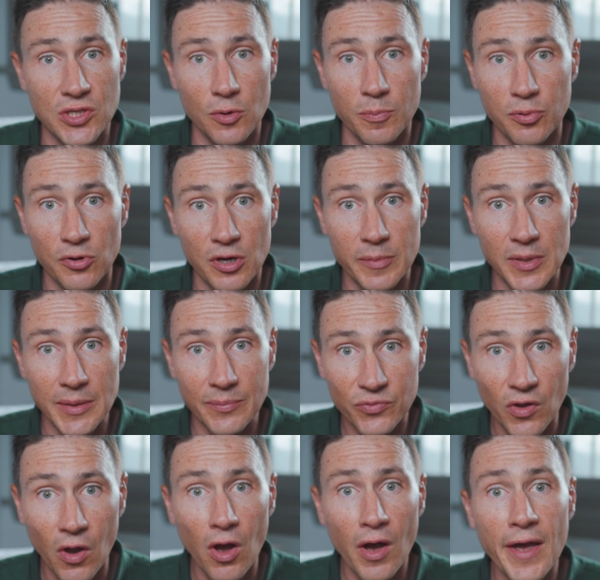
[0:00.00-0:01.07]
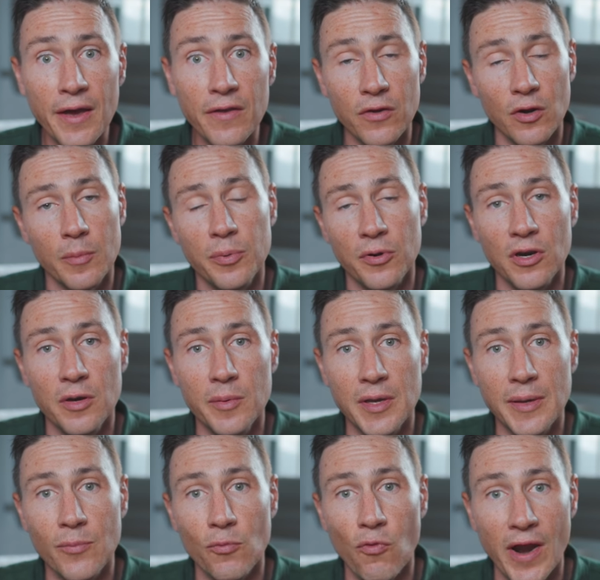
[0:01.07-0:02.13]
They're a premium tire, they're a
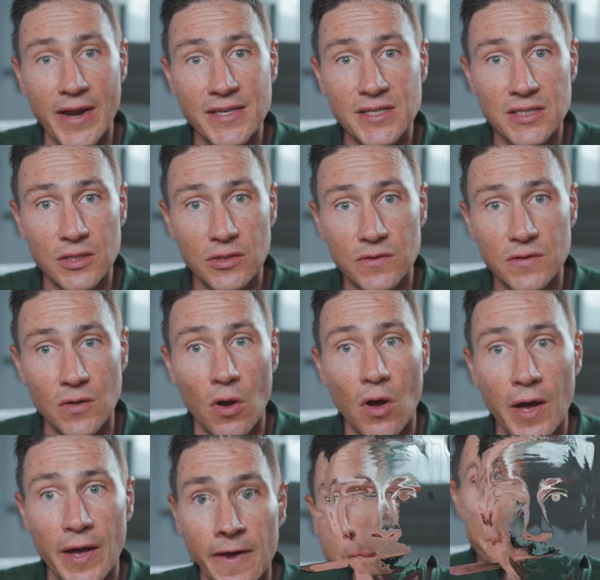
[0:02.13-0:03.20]
premium race tire.